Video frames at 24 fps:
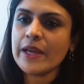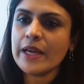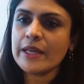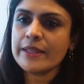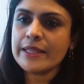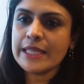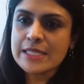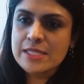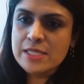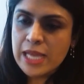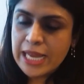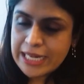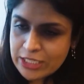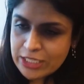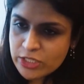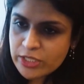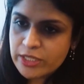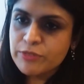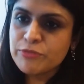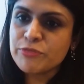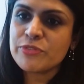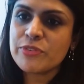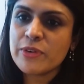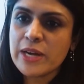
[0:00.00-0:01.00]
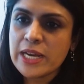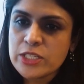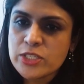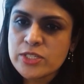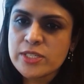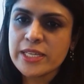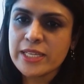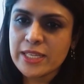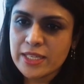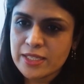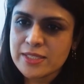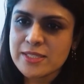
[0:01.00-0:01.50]
that's actually
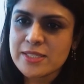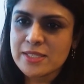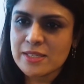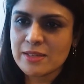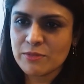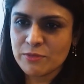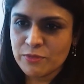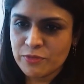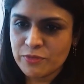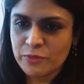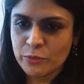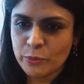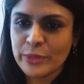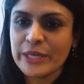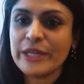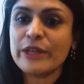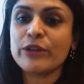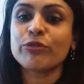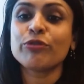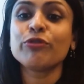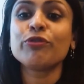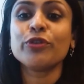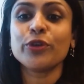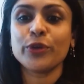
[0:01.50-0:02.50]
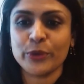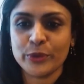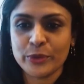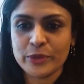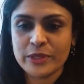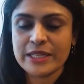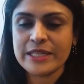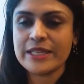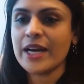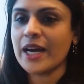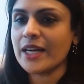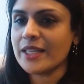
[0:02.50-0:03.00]
fresh, like it's real
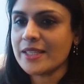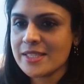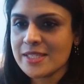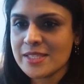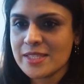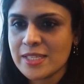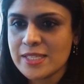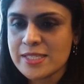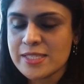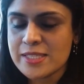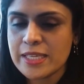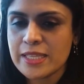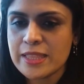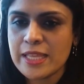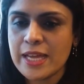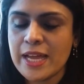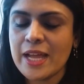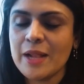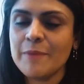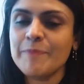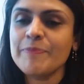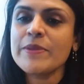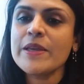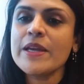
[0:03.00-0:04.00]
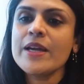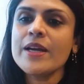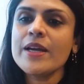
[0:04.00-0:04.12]
food, nuts, things like that.